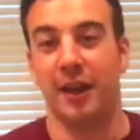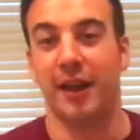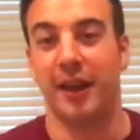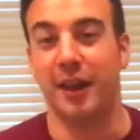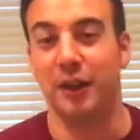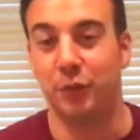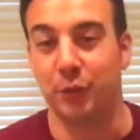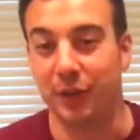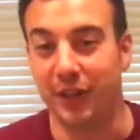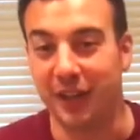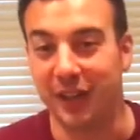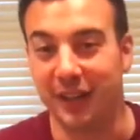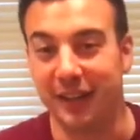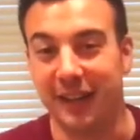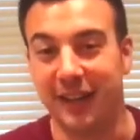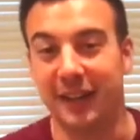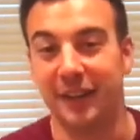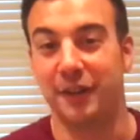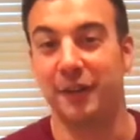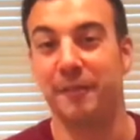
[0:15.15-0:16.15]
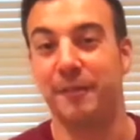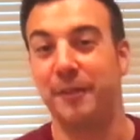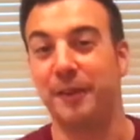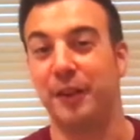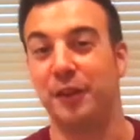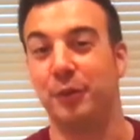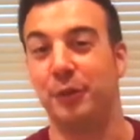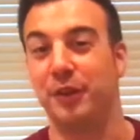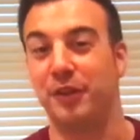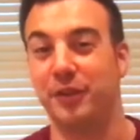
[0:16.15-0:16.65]
Here's what you're going to need for
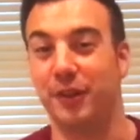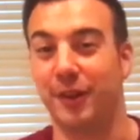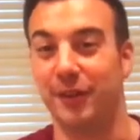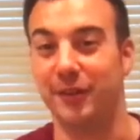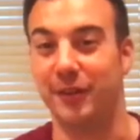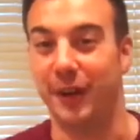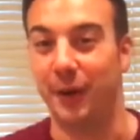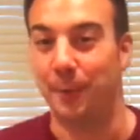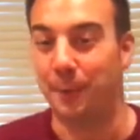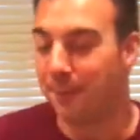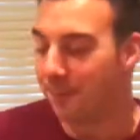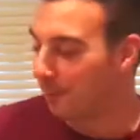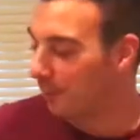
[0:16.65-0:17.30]
this week's cocktail.